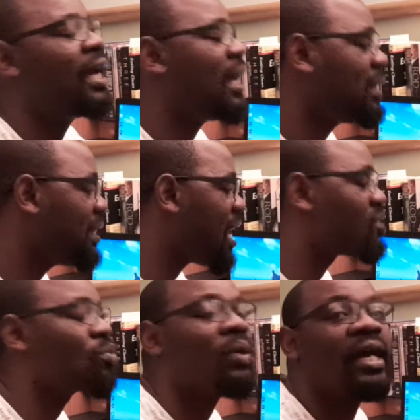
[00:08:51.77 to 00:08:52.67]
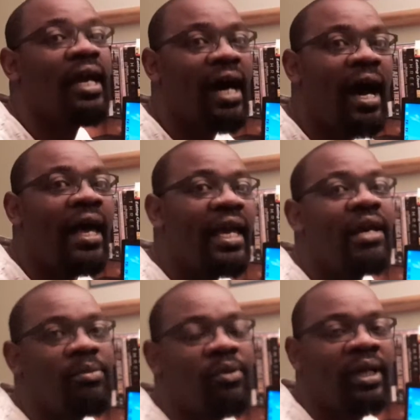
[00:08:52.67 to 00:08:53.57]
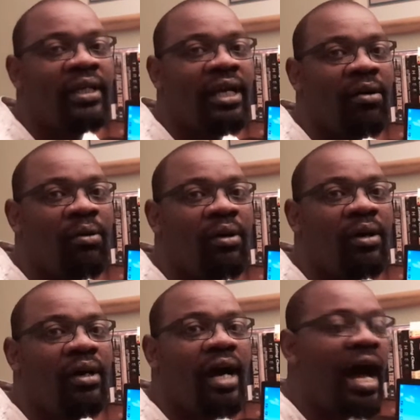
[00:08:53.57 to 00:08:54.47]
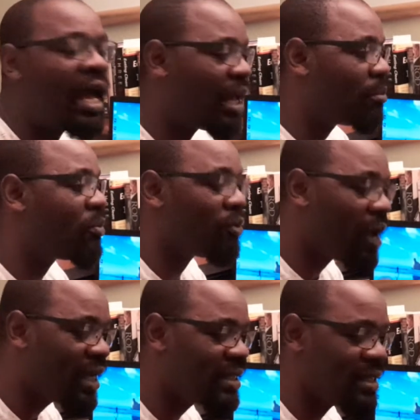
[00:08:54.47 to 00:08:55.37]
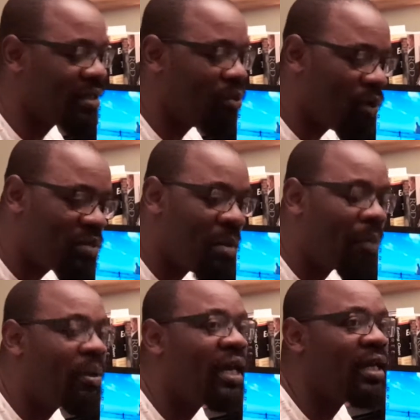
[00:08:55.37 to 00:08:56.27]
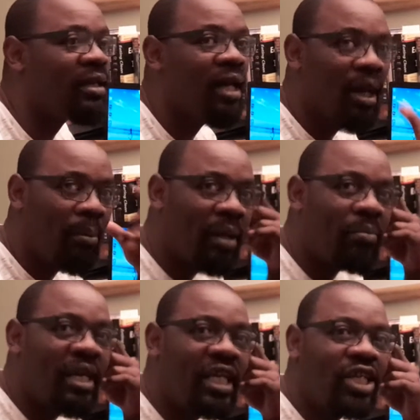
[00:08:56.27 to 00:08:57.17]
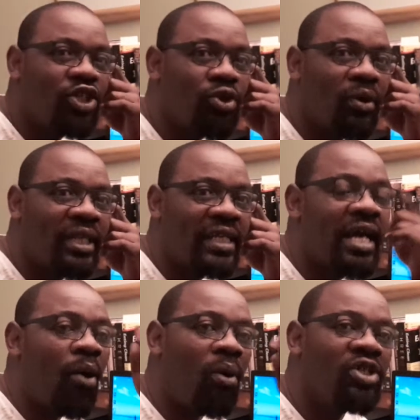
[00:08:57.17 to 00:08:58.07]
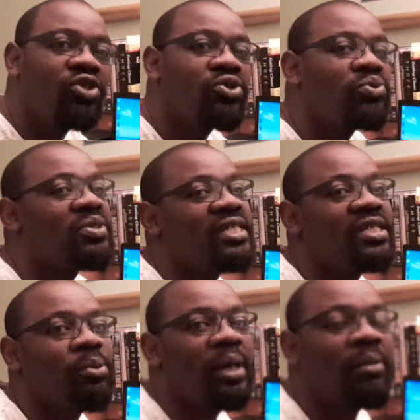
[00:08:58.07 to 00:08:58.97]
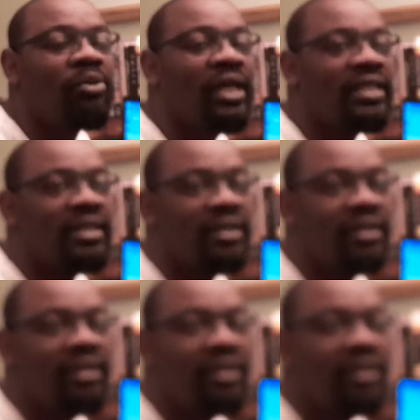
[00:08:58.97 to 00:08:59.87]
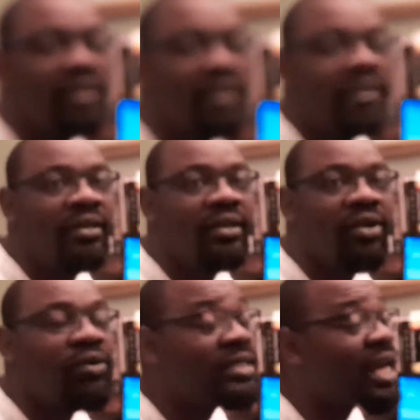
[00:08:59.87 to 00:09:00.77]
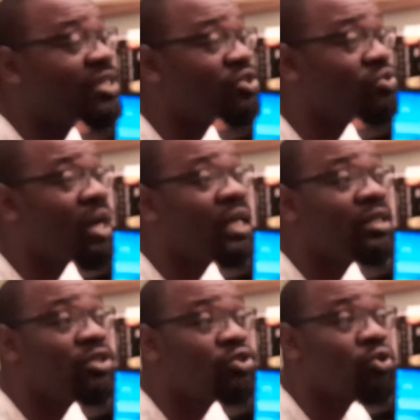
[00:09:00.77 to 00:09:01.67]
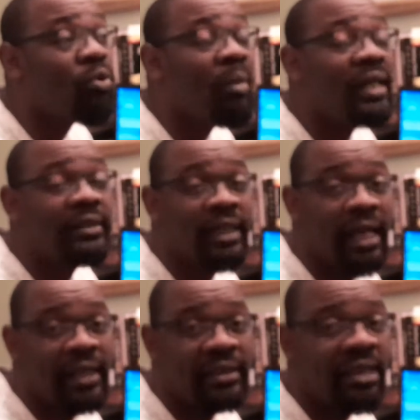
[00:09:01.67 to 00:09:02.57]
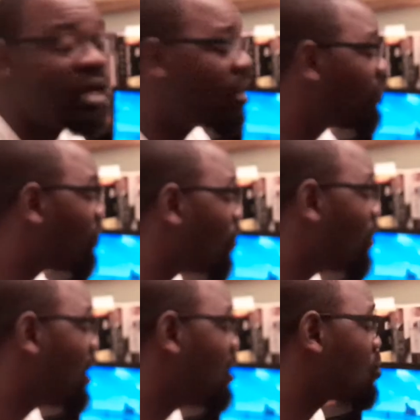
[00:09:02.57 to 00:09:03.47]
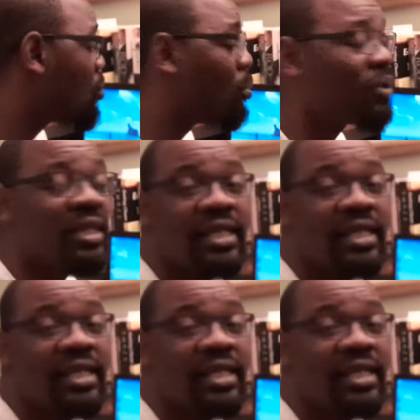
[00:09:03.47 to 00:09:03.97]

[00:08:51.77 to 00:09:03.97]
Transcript: And that's where I am right now. I am writing with my pen but making sure that I want you to see what I'm writing. Because I struggled so much, guys, for me to put